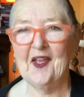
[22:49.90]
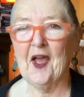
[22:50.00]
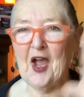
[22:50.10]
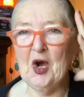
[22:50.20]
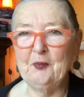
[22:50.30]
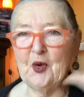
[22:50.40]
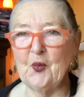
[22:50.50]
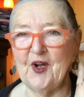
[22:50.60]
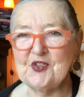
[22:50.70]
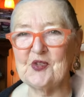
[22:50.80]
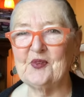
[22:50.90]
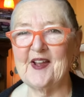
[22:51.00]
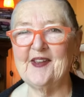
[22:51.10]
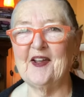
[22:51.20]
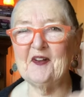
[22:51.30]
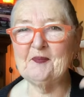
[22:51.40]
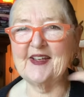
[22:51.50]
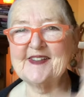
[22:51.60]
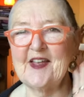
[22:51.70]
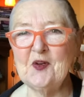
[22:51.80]
I hope you're watching right now
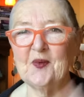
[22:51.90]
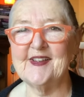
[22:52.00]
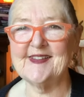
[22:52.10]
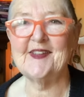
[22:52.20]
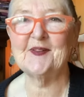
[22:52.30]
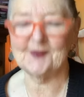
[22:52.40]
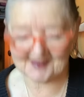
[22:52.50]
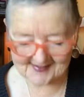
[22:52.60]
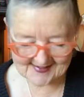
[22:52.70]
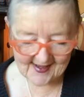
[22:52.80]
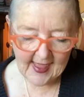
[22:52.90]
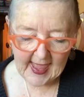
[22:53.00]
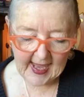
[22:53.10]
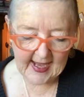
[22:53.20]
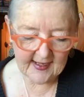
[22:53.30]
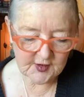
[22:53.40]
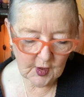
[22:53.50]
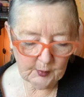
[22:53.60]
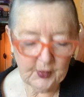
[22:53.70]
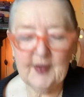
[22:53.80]
because I don't want to say the words, and
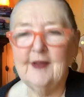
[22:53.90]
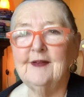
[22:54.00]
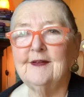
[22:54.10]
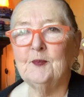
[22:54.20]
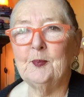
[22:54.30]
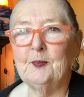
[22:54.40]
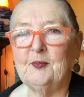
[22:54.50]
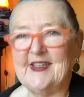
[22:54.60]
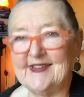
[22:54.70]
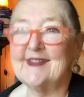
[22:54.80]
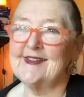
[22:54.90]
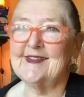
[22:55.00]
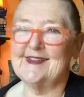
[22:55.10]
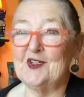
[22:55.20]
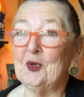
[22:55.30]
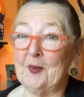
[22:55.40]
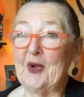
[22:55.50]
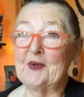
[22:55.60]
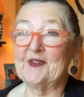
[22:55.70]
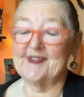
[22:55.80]
putting pieces in steel
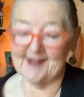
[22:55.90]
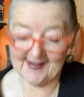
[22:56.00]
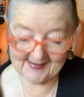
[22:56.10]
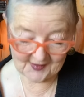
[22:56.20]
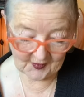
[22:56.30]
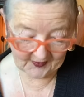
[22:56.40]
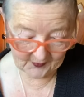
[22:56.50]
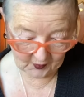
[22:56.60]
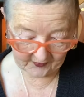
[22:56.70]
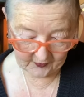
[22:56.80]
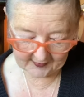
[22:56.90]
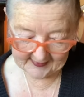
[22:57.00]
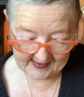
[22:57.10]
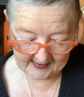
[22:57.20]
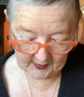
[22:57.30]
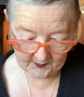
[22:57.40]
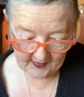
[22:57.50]
barrels and into the lake.